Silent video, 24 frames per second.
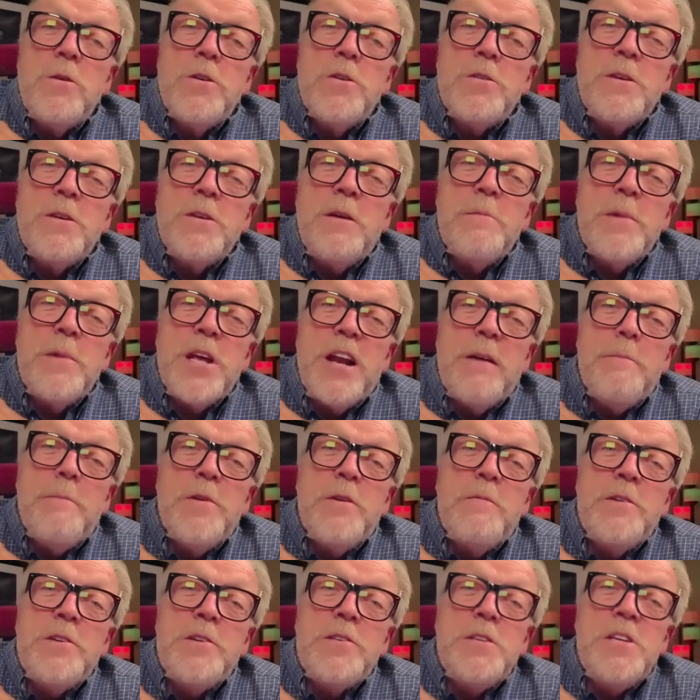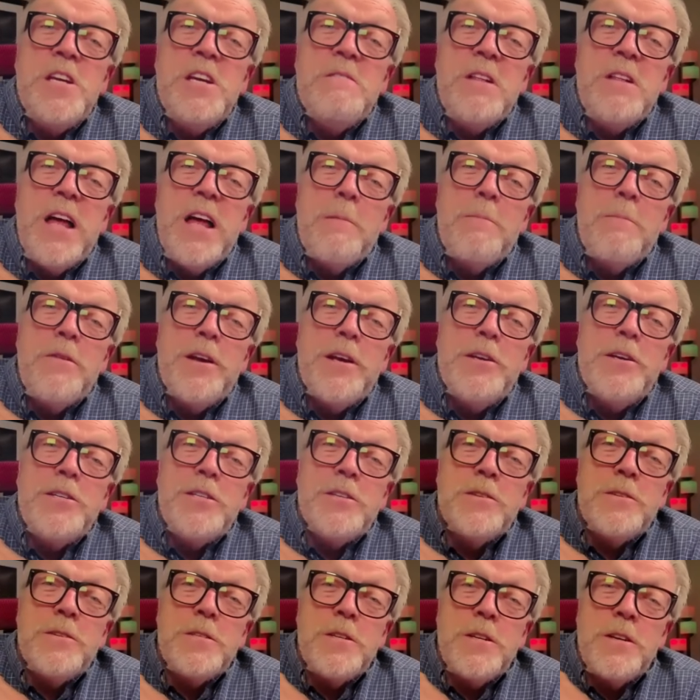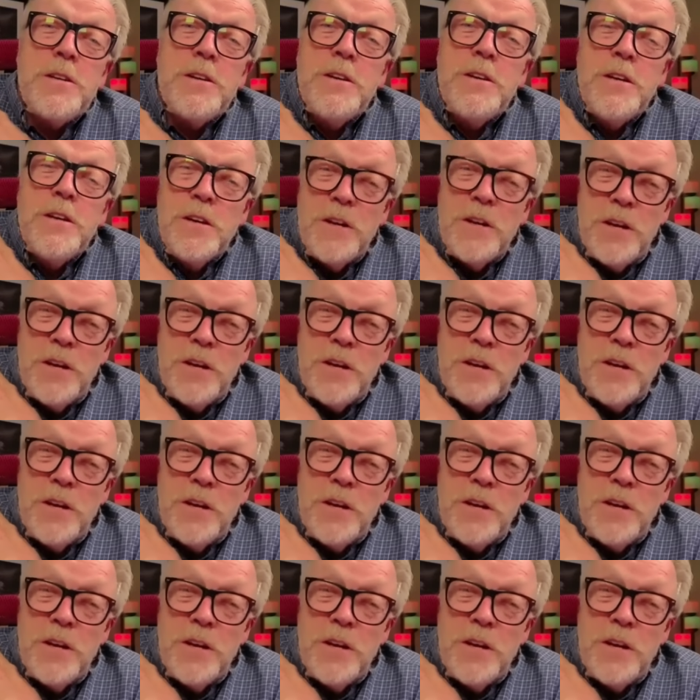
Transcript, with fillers: because I mean, I've been with Steve a lot of places, and